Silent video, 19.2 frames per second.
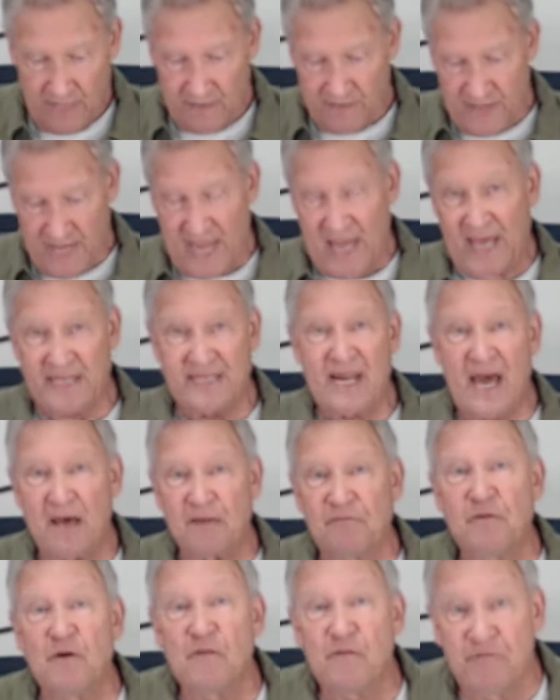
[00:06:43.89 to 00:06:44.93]
They had not
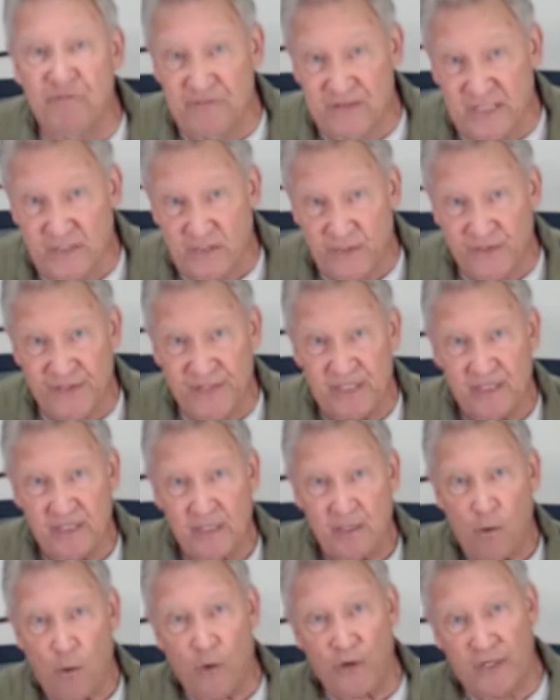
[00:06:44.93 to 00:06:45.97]
fulfilled
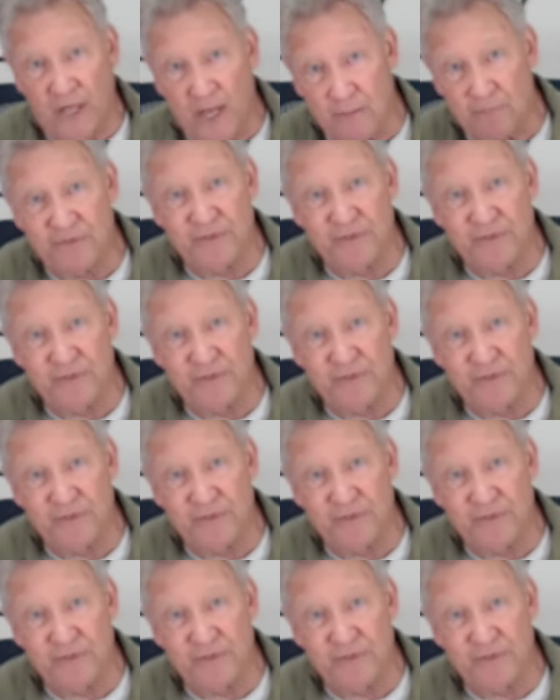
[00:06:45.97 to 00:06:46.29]
or come